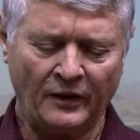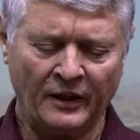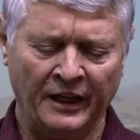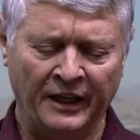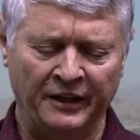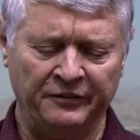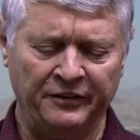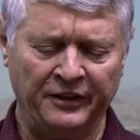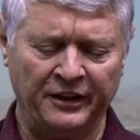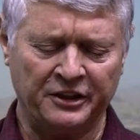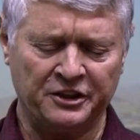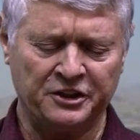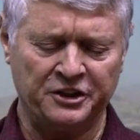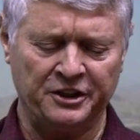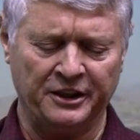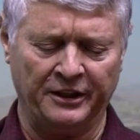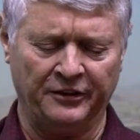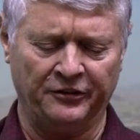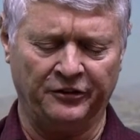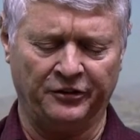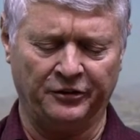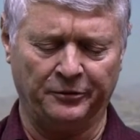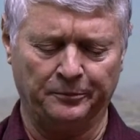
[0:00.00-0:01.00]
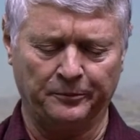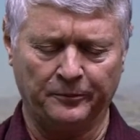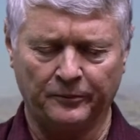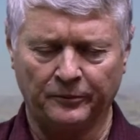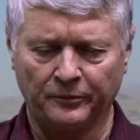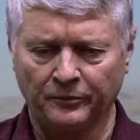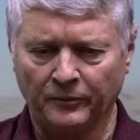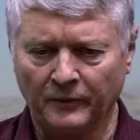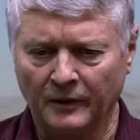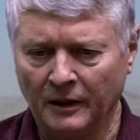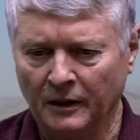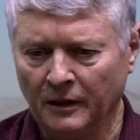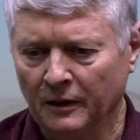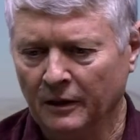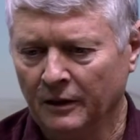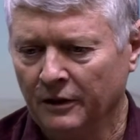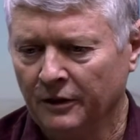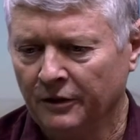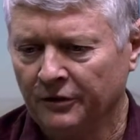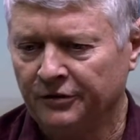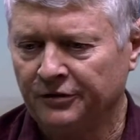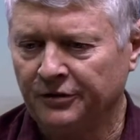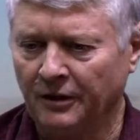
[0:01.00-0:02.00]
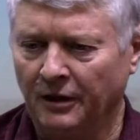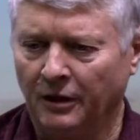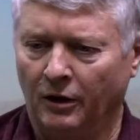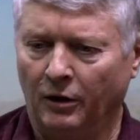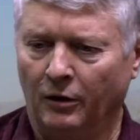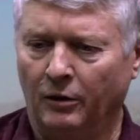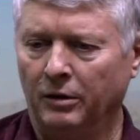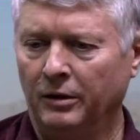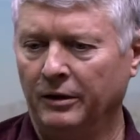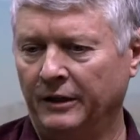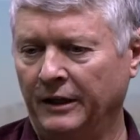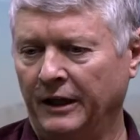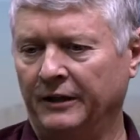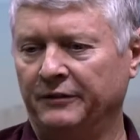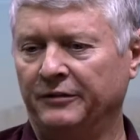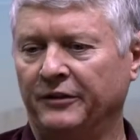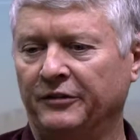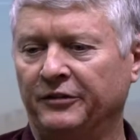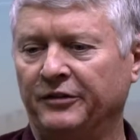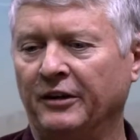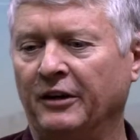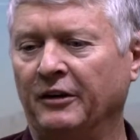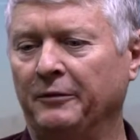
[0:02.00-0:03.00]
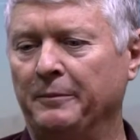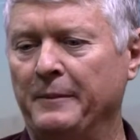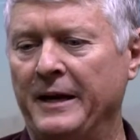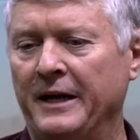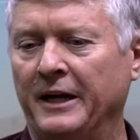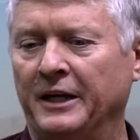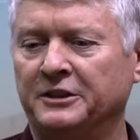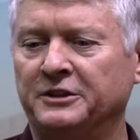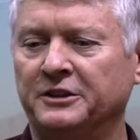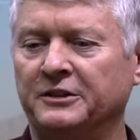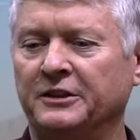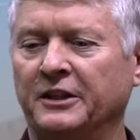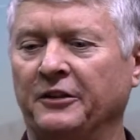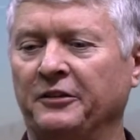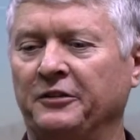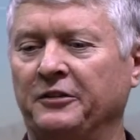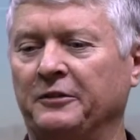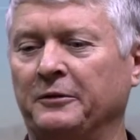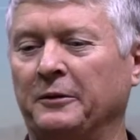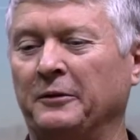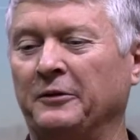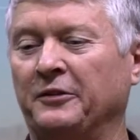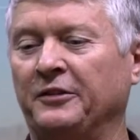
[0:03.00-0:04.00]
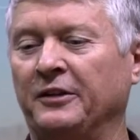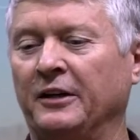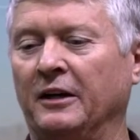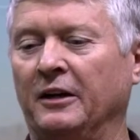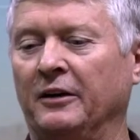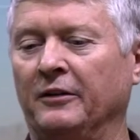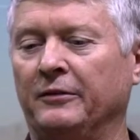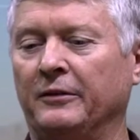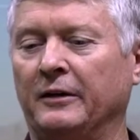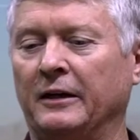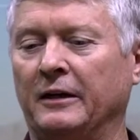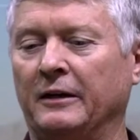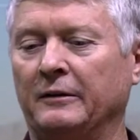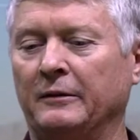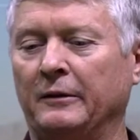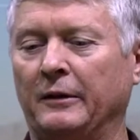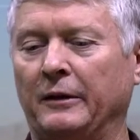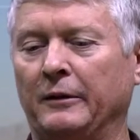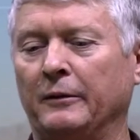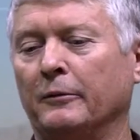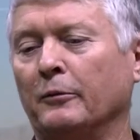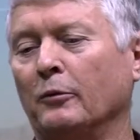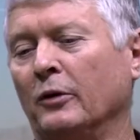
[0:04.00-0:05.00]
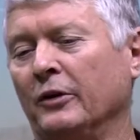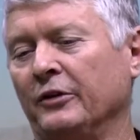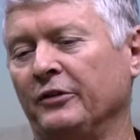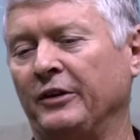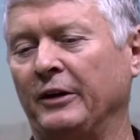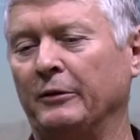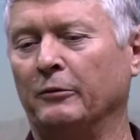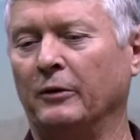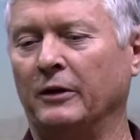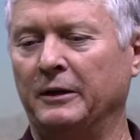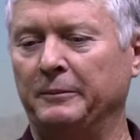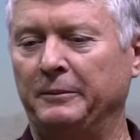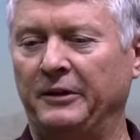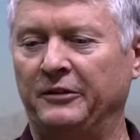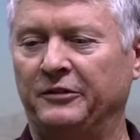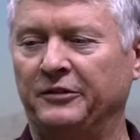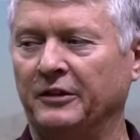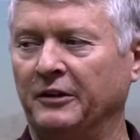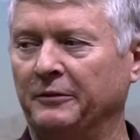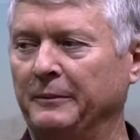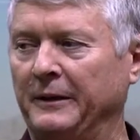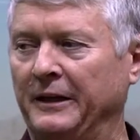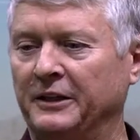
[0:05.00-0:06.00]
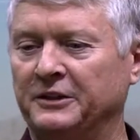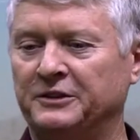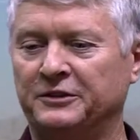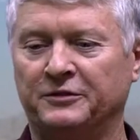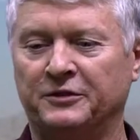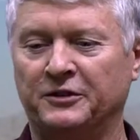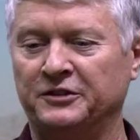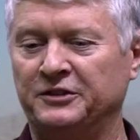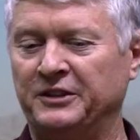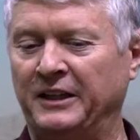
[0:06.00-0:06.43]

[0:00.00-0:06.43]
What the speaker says: Evictions. So if a self-manager doesn't sell, ones that want to be self-managers,